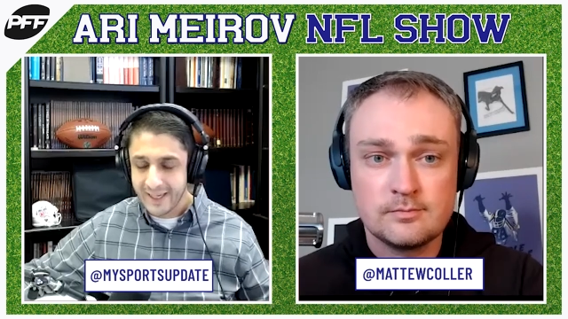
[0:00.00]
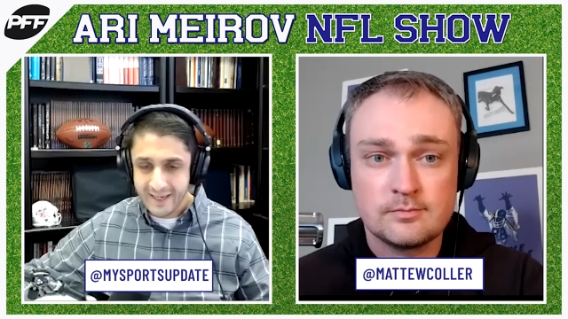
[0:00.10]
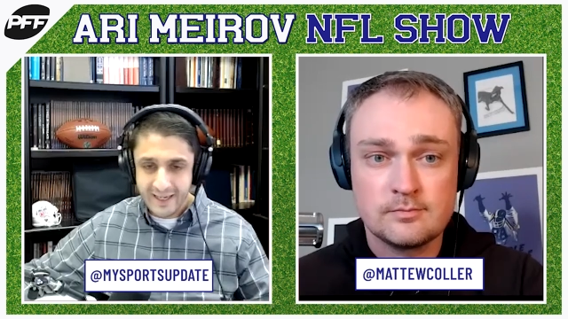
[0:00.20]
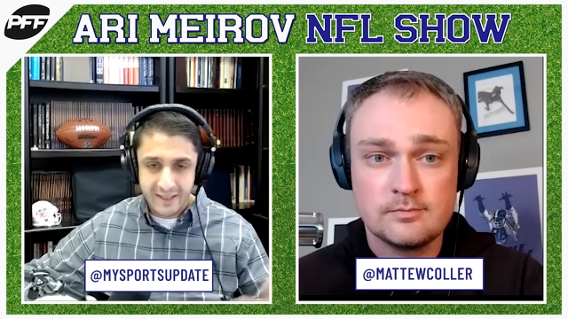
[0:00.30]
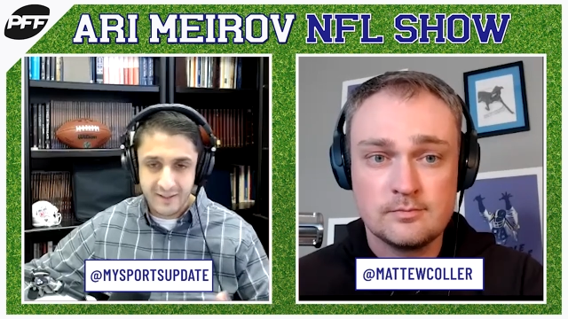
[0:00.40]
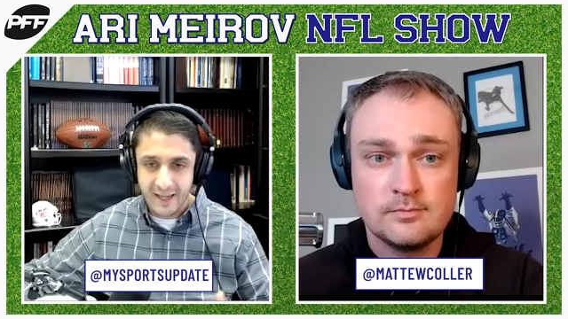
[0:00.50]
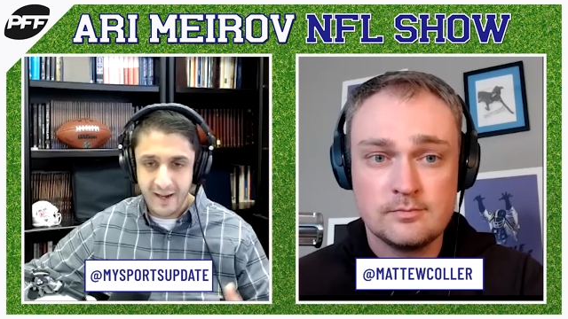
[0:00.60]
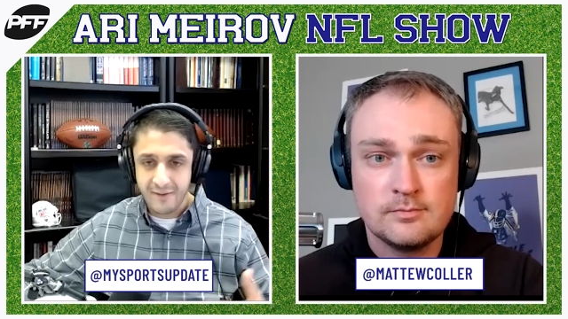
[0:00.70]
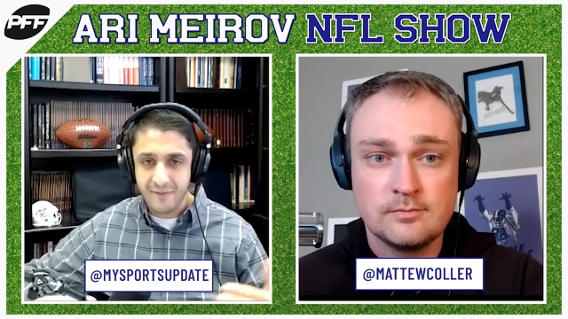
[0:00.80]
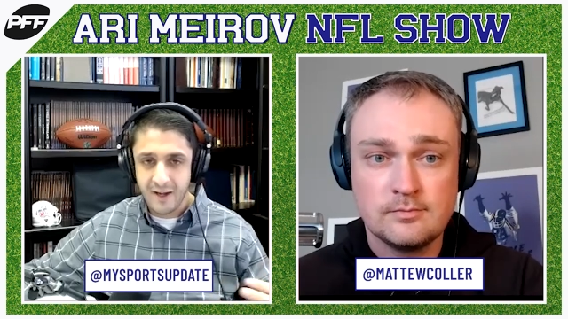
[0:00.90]
Speaker 1: getting into the
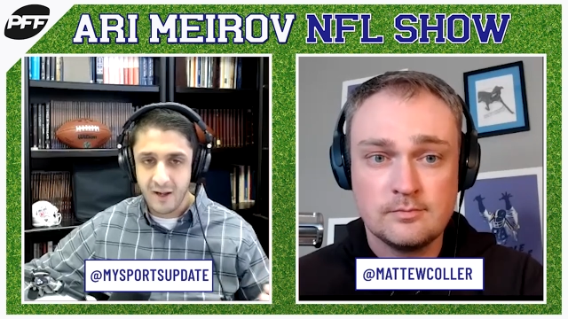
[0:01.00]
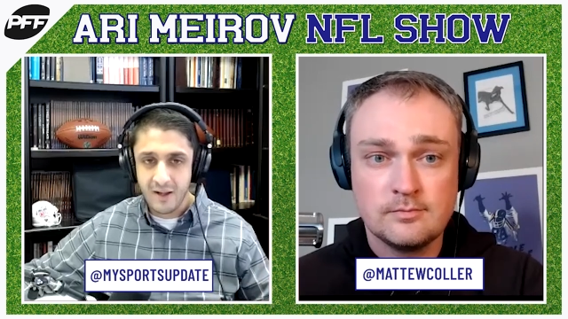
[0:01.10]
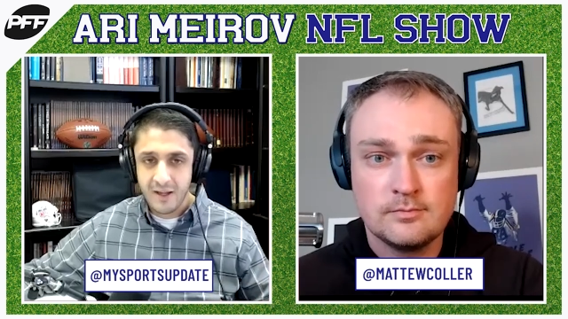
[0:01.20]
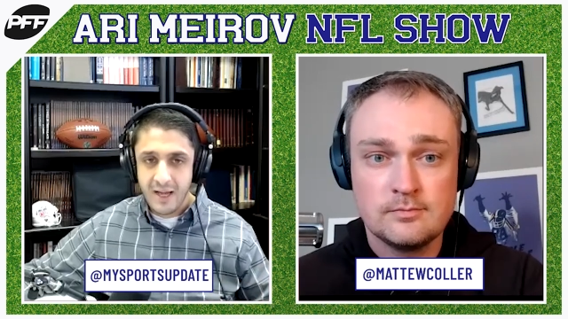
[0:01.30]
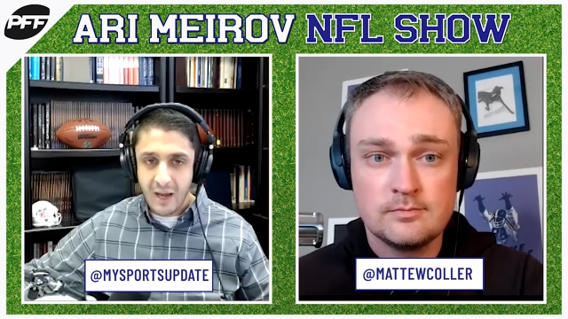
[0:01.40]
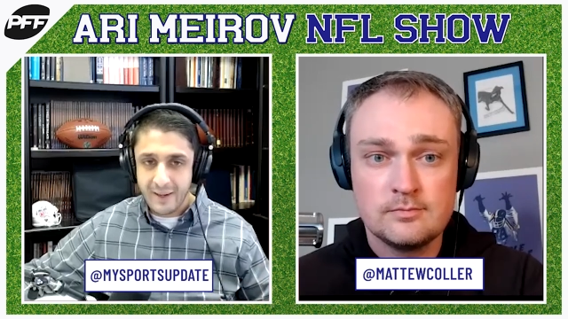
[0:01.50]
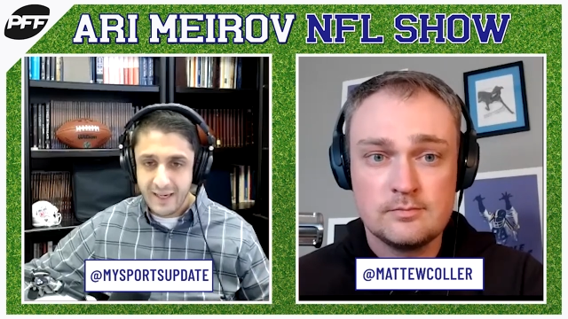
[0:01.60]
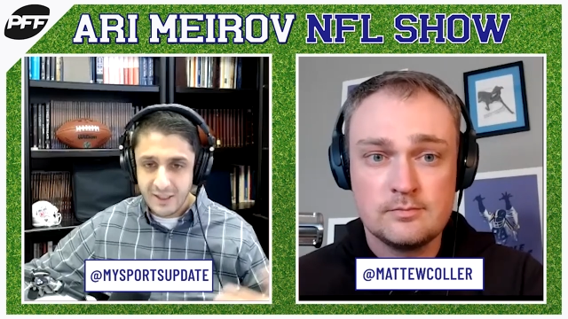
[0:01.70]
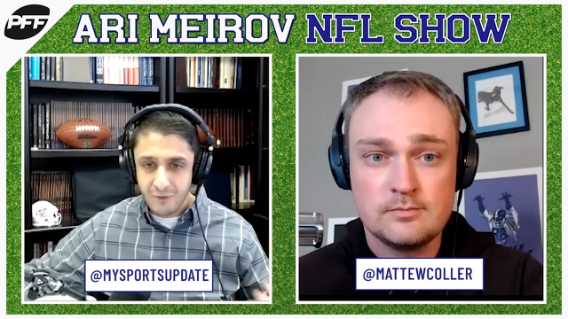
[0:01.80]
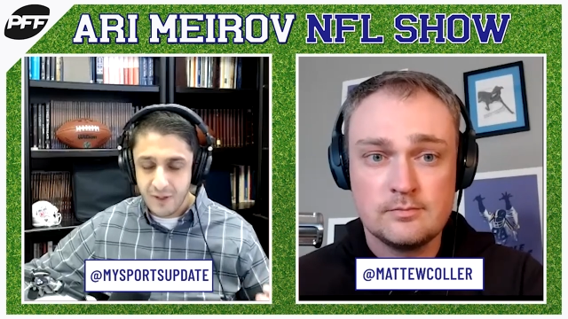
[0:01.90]
NFL. I mean,
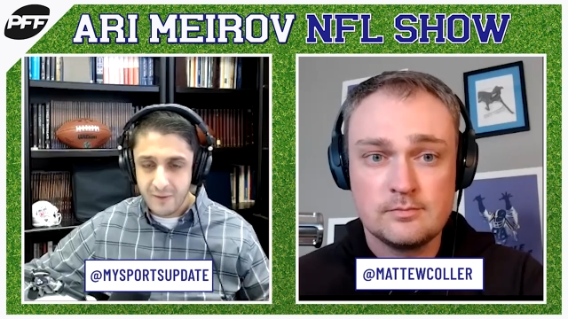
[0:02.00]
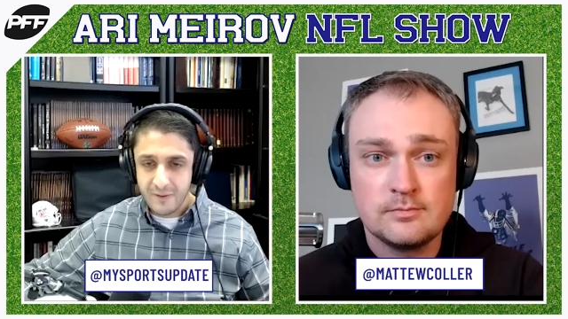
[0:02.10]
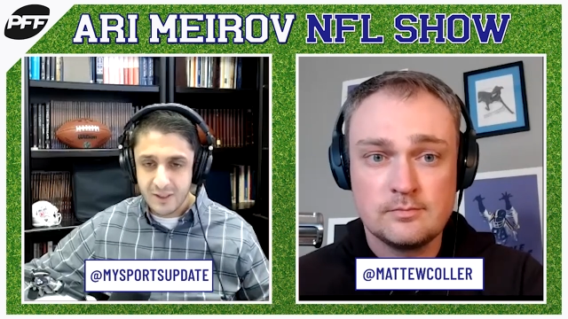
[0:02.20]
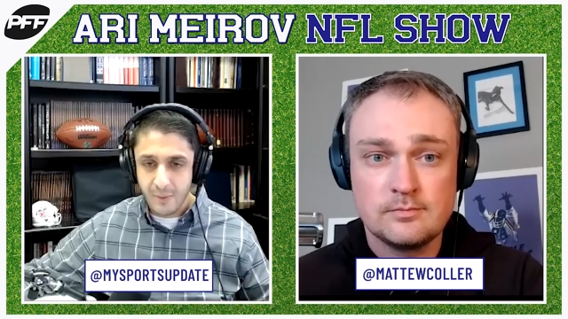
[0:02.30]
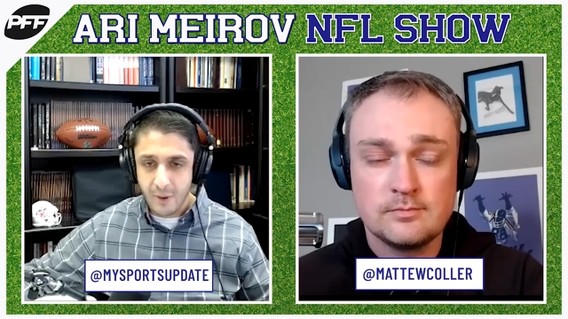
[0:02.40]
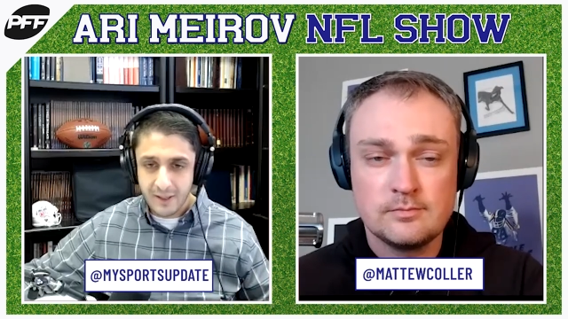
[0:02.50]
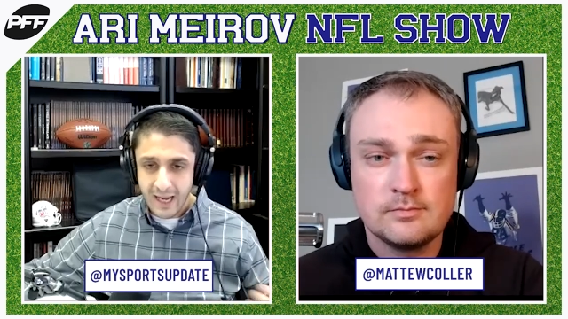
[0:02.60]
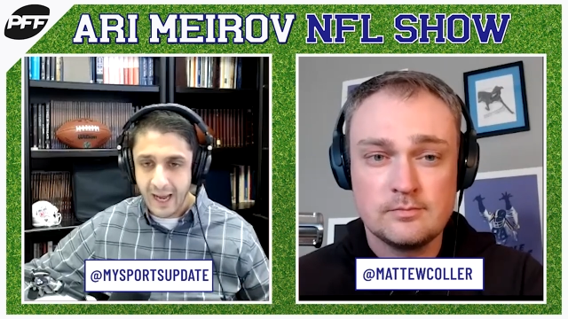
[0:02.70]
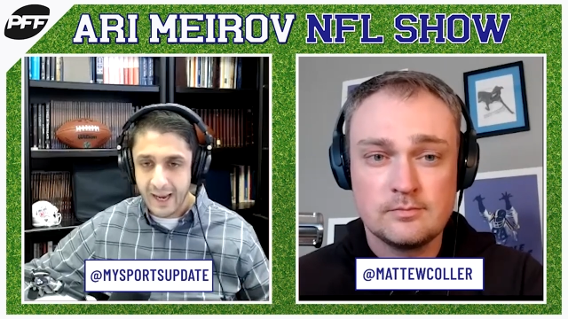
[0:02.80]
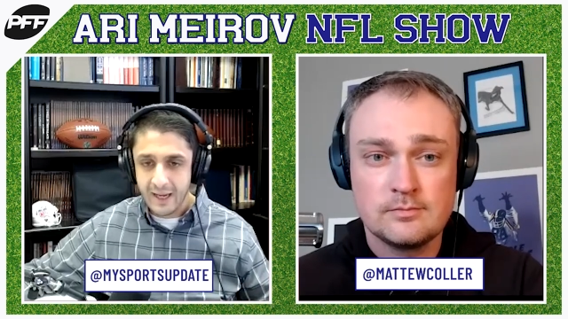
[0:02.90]
he's a really really smart
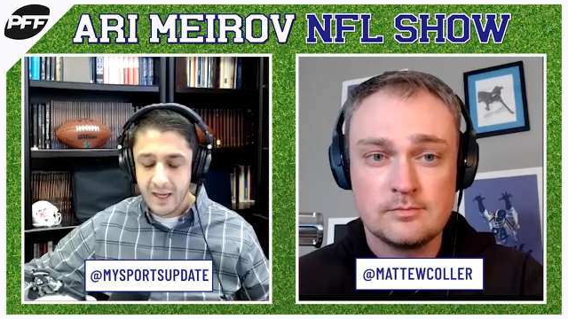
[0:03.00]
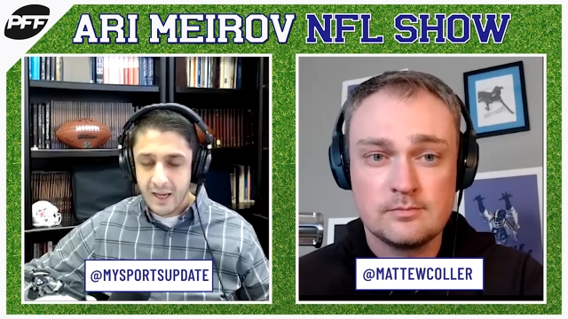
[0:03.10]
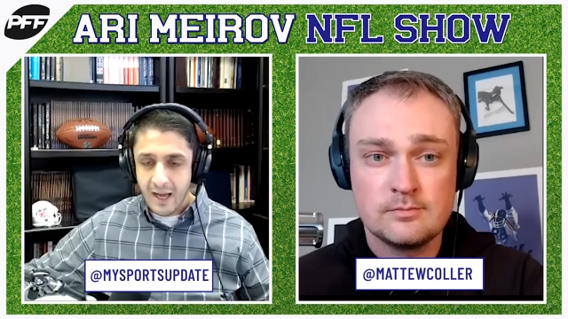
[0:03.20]
guy.